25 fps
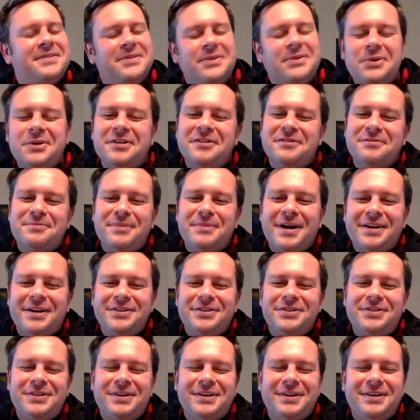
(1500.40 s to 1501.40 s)
sort of
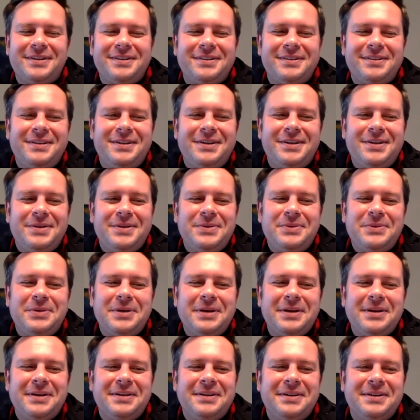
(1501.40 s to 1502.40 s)
mantra
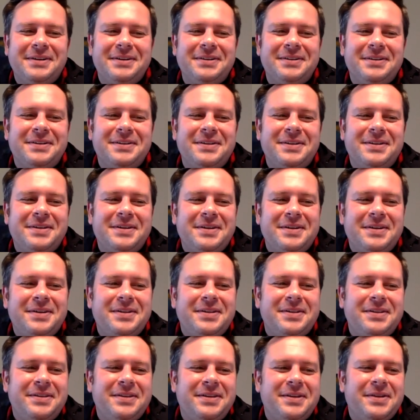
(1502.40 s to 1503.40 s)
where,
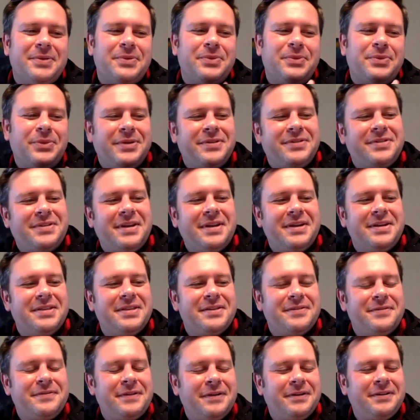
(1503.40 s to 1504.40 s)
we say it the
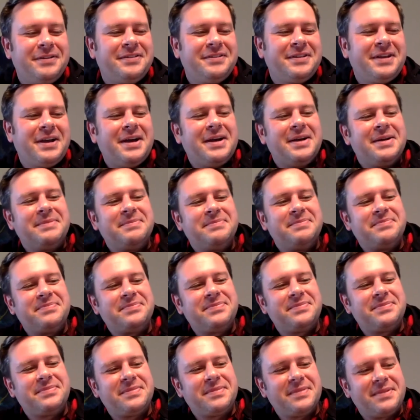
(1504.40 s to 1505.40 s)
first time,
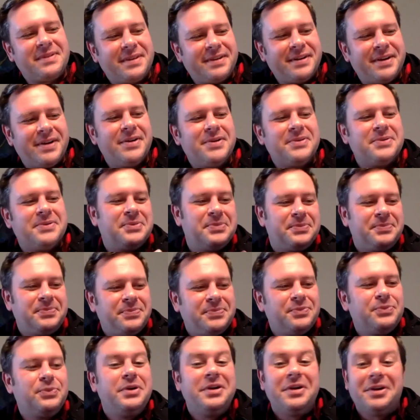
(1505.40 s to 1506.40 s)

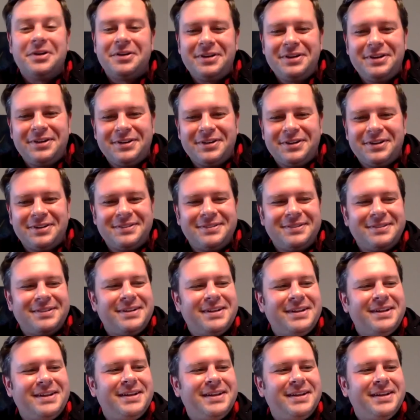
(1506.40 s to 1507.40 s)
we are here,
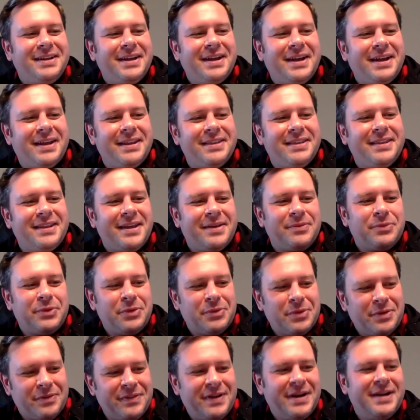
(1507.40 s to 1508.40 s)
and we
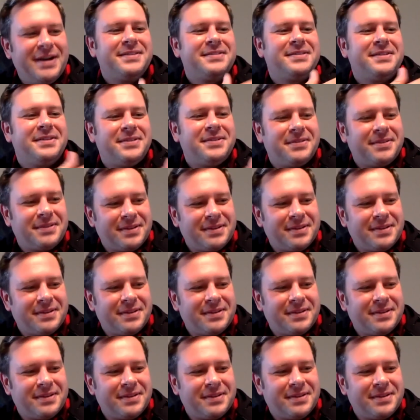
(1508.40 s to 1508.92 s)
revise it,